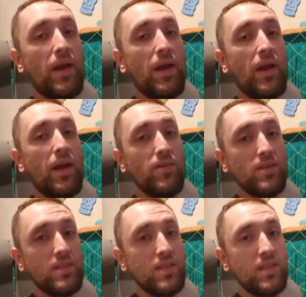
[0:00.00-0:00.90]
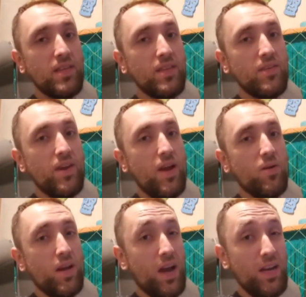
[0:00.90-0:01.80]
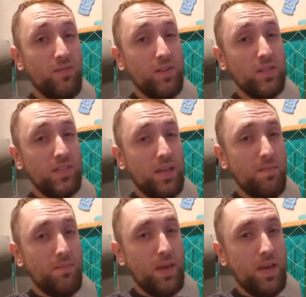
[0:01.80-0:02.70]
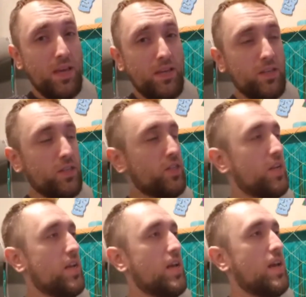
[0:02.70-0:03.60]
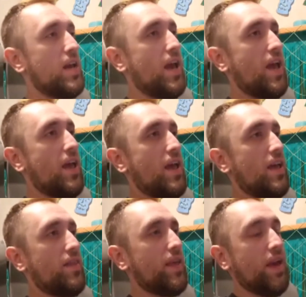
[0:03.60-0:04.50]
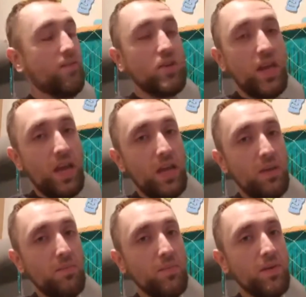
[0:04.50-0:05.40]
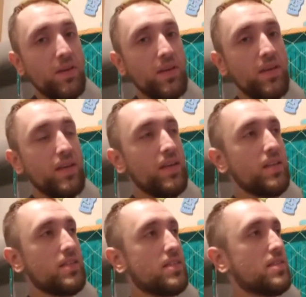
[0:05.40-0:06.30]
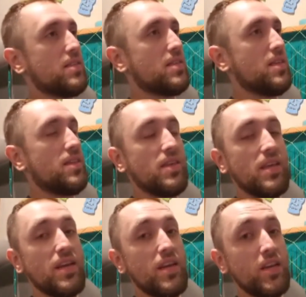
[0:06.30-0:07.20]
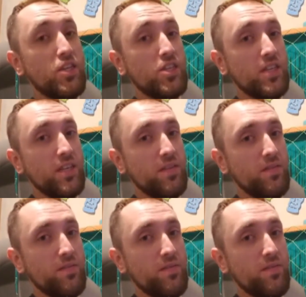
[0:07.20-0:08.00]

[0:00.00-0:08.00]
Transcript: Apparently, they're now kind of on the same page, and they have a name. It's The Initiative.